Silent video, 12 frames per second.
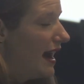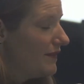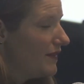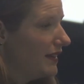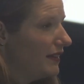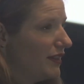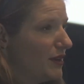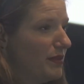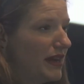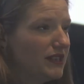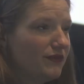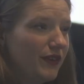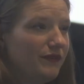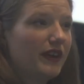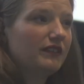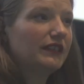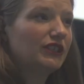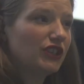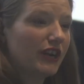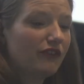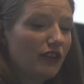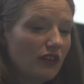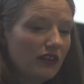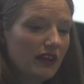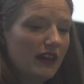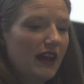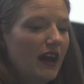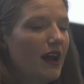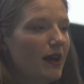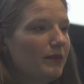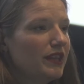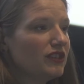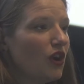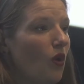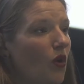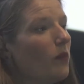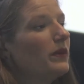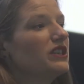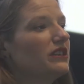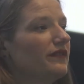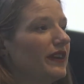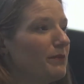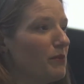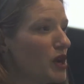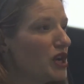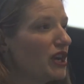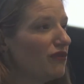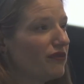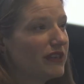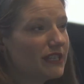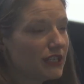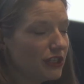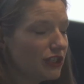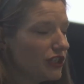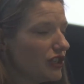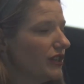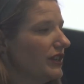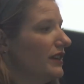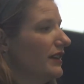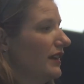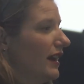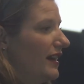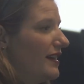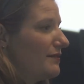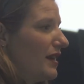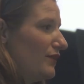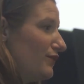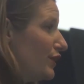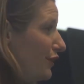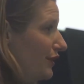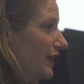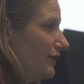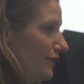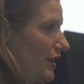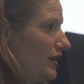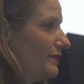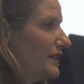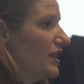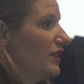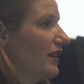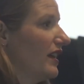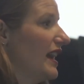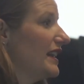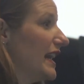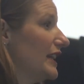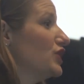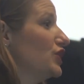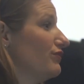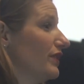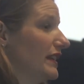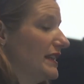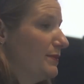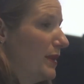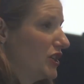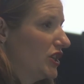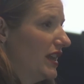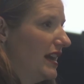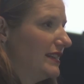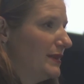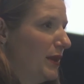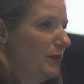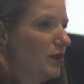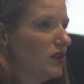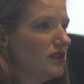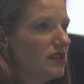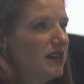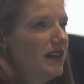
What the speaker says: I find that they're best for fairly general, but there's a whole bunch of like market research kind of recruiting firms that can get you really specialized people.